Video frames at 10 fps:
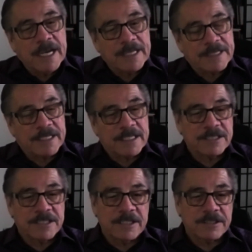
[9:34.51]
I think
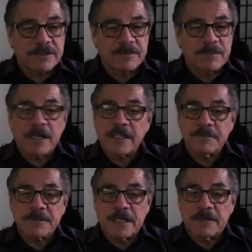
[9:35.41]
he's there to
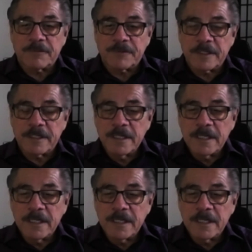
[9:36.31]
market himself and